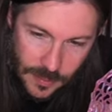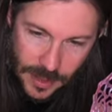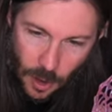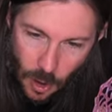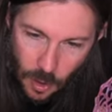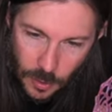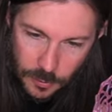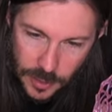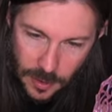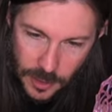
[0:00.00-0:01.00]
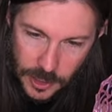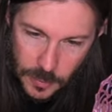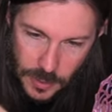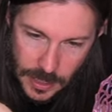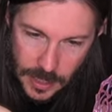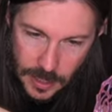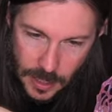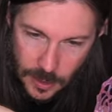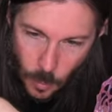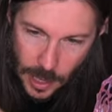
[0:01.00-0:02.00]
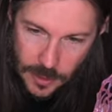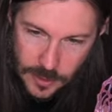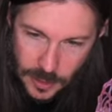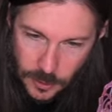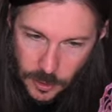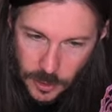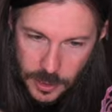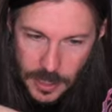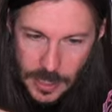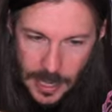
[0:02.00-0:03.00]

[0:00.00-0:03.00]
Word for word: They all are very unique in the way that they look,